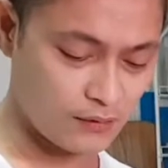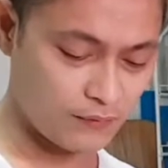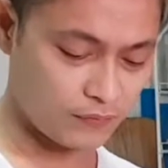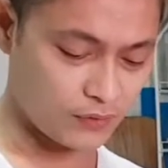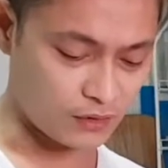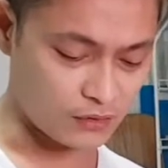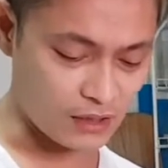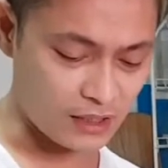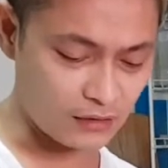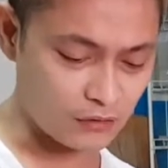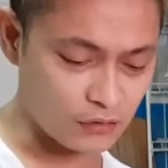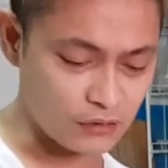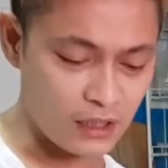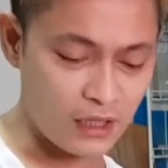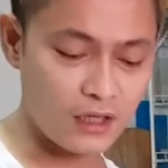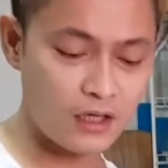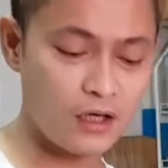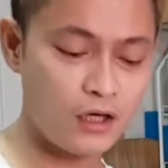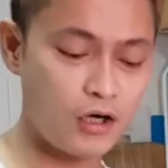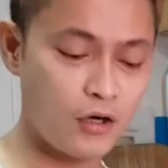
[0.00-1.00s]
try to take
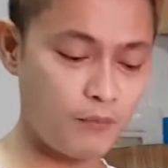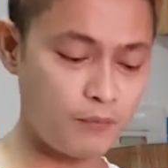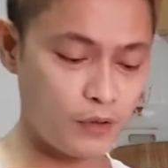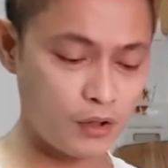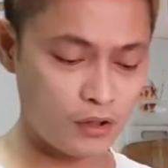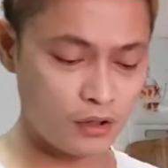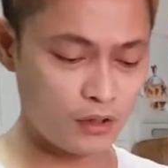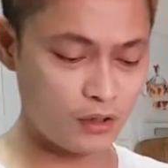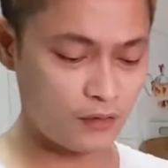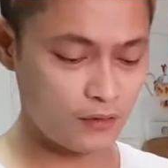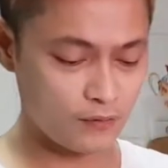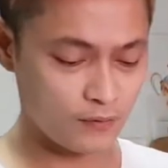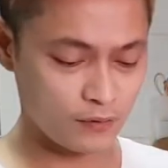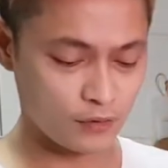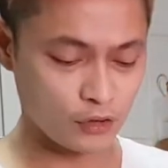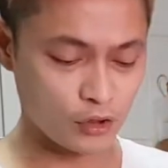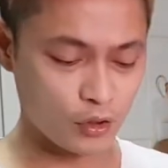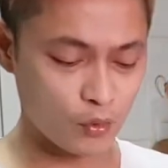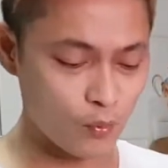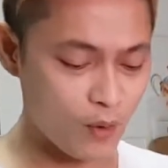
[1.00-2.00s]
care of your
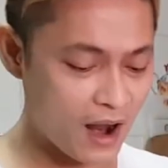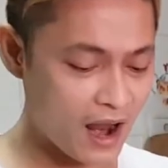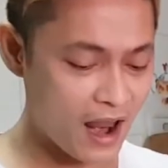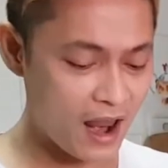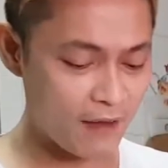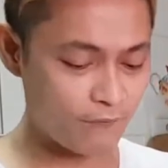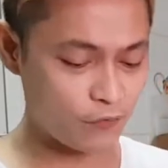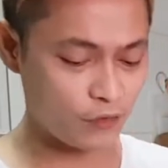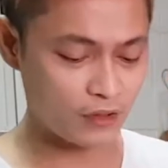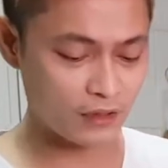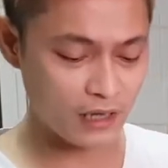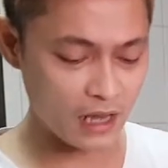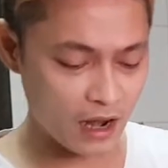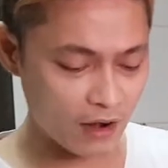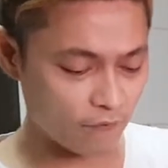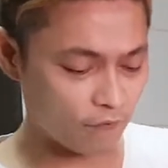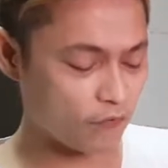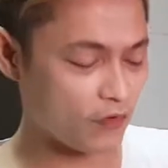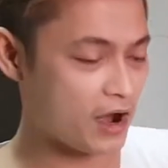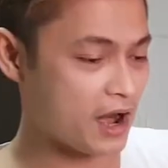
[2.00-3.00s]
wife, your
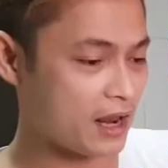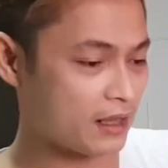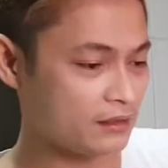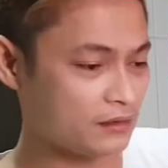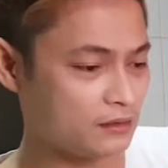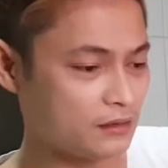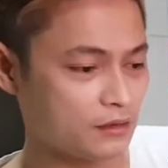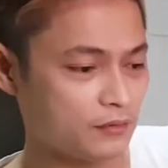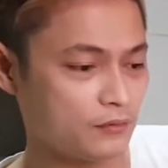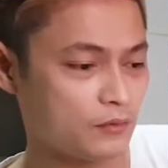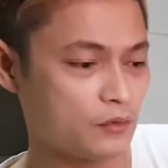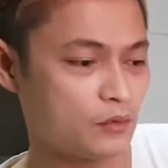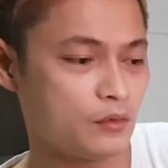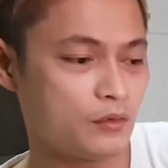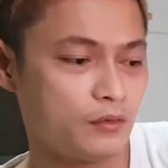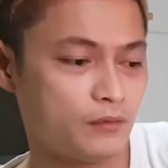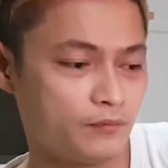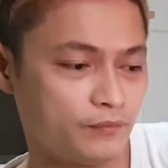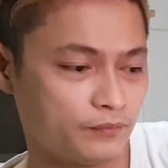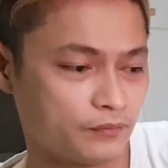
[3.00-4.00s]
girlfriend,
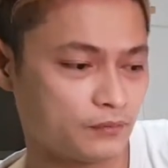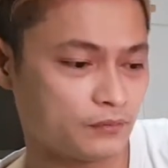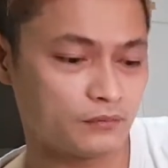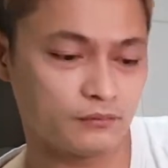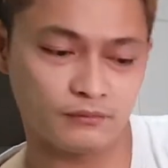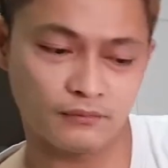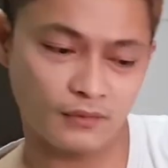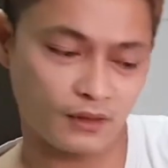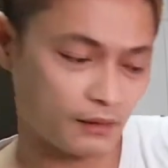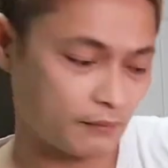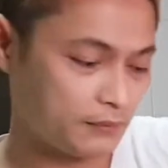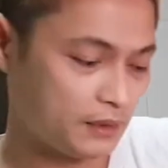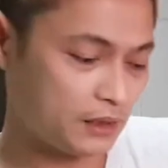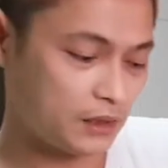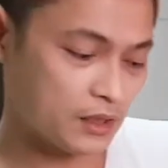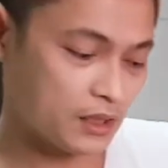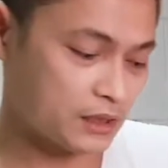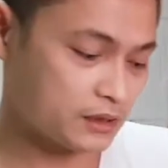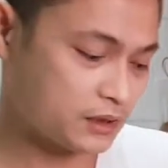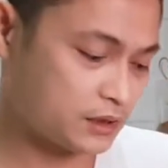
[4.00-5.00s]

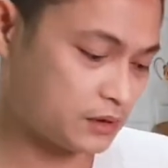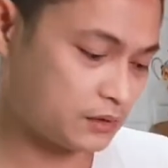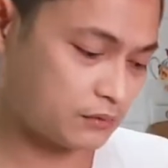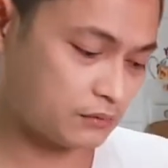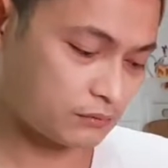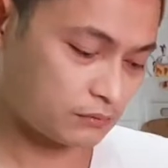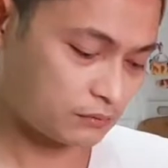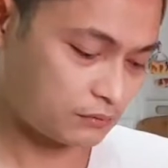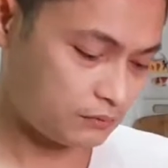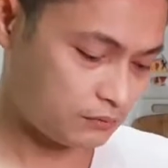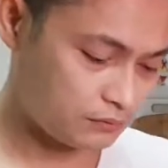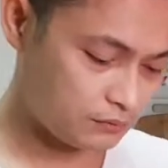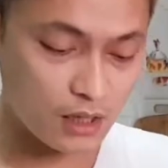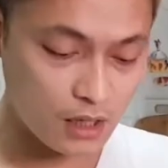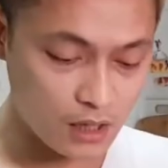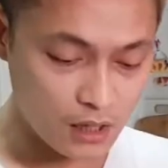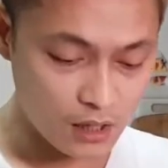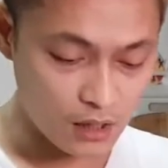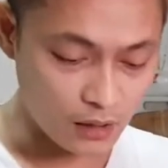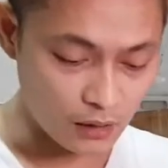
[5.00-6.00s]
because
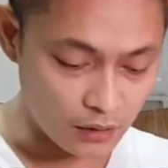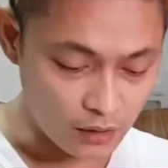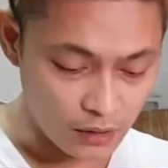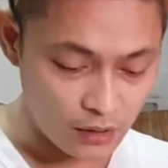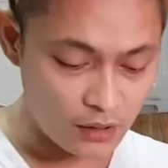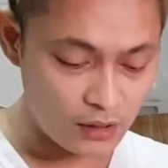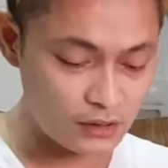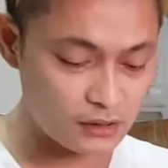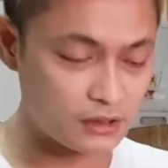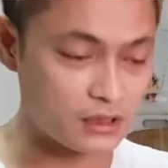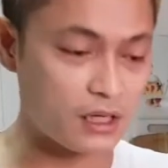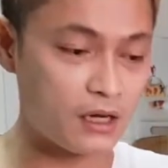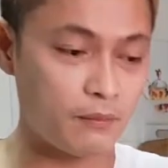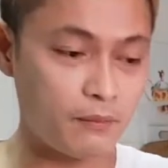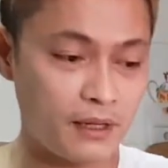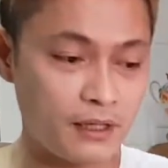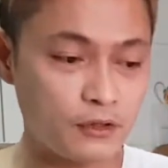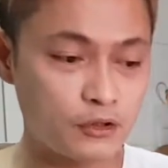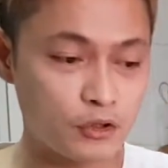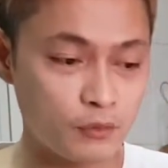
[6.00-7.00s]
girls are
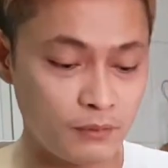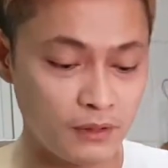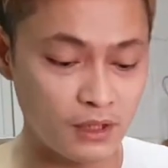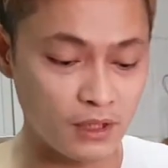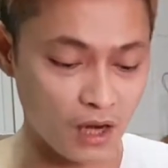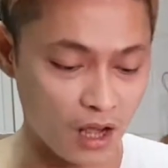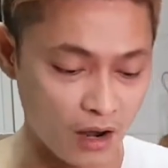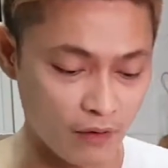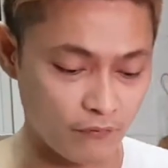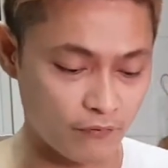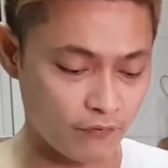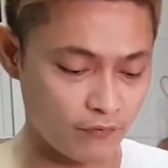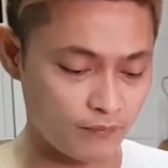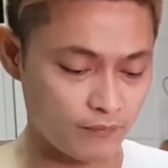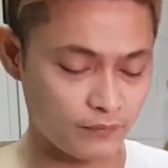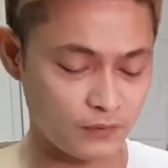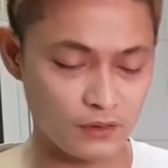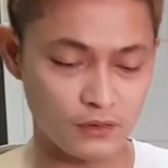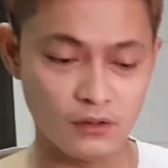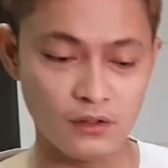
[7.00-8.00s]
meant to be loved.
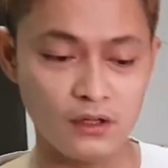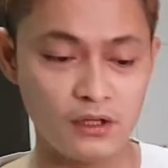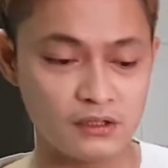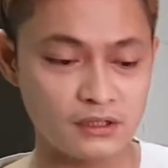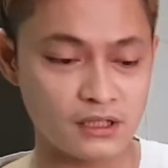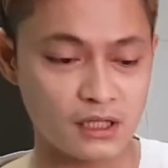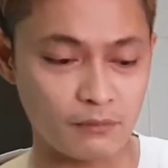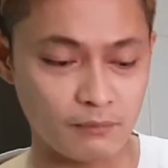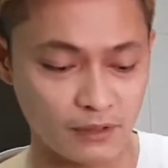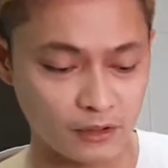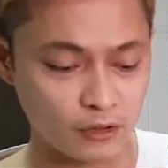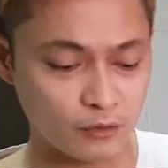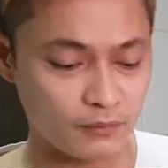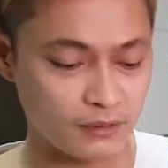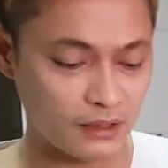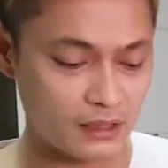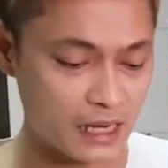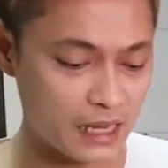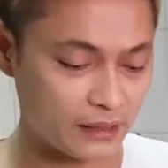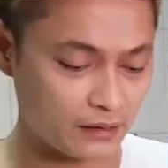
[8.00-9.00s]
Girls are meant to be
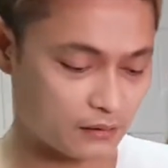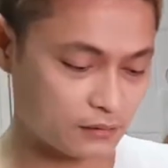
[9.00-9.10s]
like,